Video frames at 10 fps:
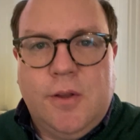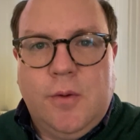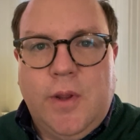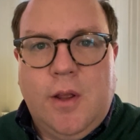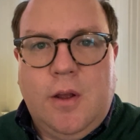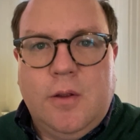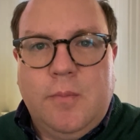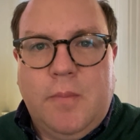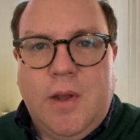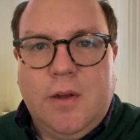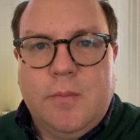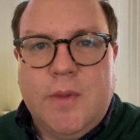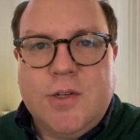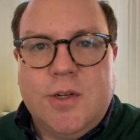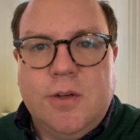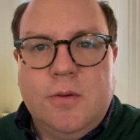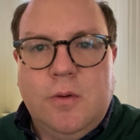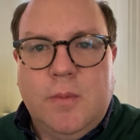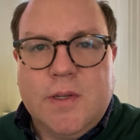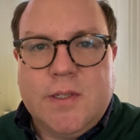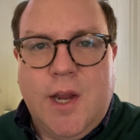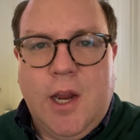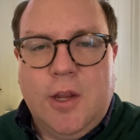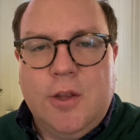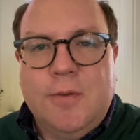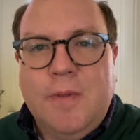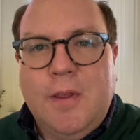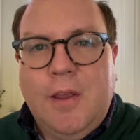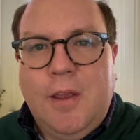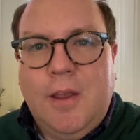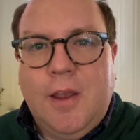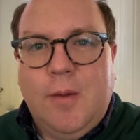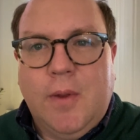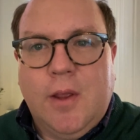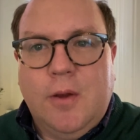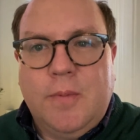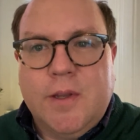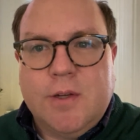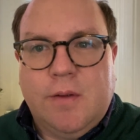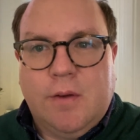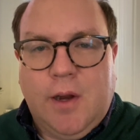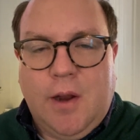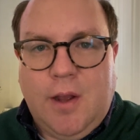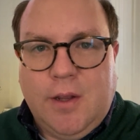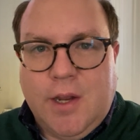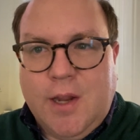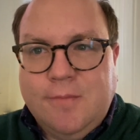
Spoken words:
We all at Butler miss you. We miss seeing you. And we hope that you have a great holiday.